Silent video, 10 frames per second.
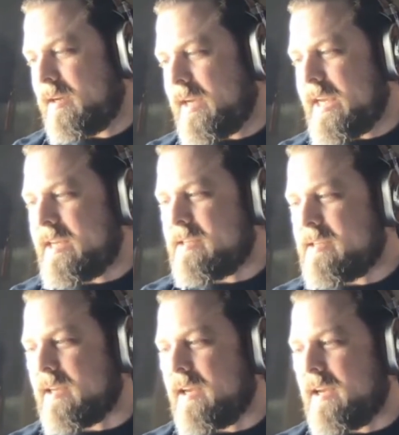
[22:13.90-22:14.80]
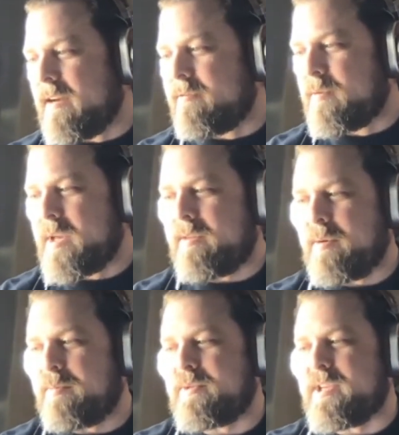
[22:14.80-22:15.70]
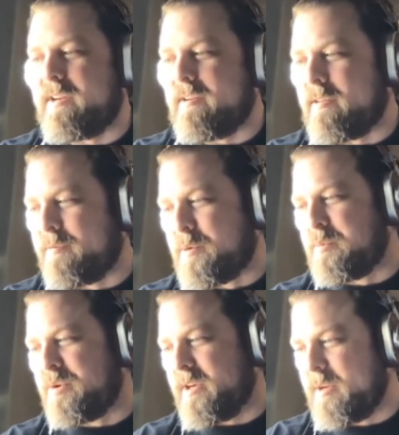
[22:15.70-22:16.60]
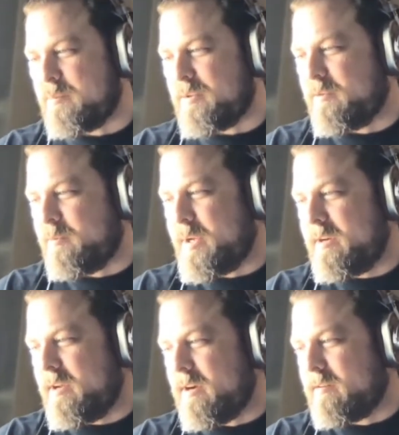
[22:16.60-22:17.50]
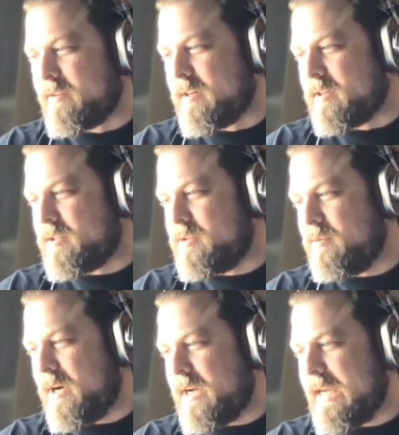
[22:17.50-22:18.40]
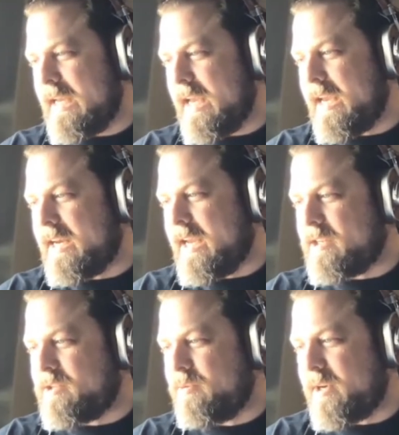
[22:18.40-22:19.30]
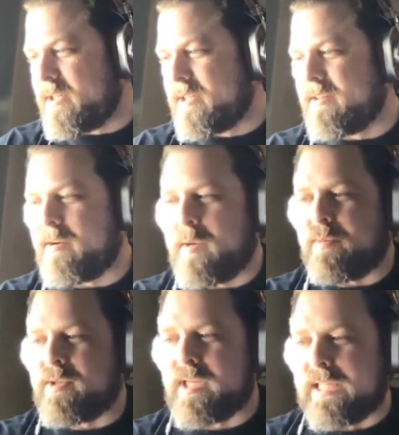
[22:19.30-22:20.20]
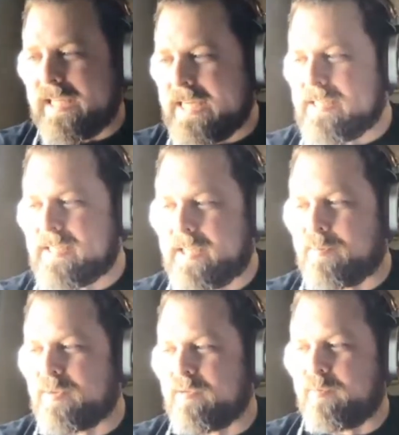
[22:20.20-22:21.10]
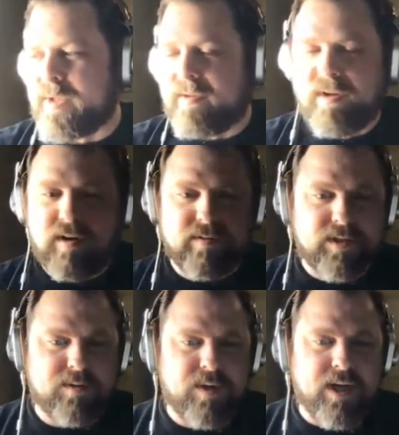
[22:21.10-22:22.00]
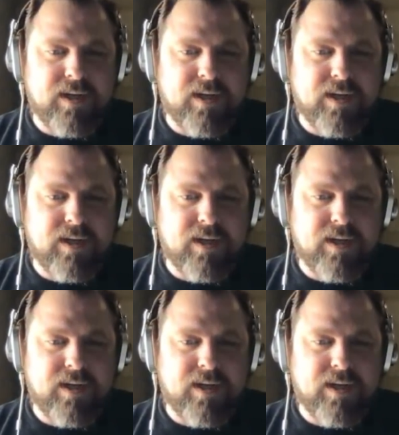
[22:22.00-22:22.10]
It is a forty-three percent throughput improvement over two i and a two hundred thirty percent latency improvement over two i.